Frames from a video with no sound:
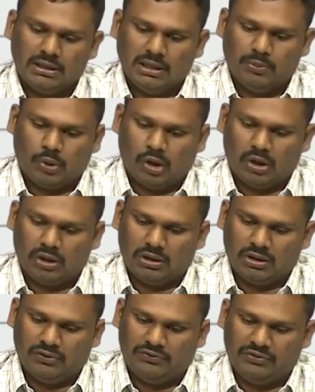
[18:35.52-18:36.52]
the
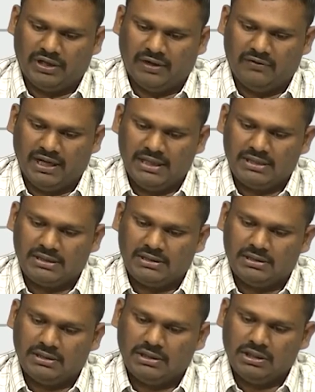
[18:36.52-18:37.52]
product of tau
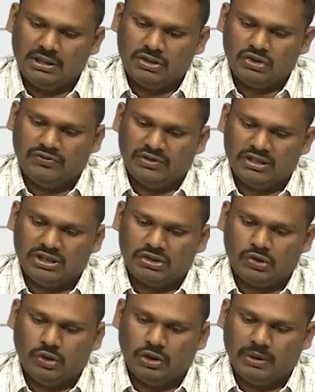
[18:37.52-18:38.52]
i's, so which is
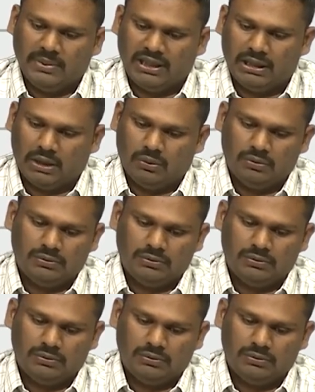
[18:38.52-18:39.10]
going to be tau.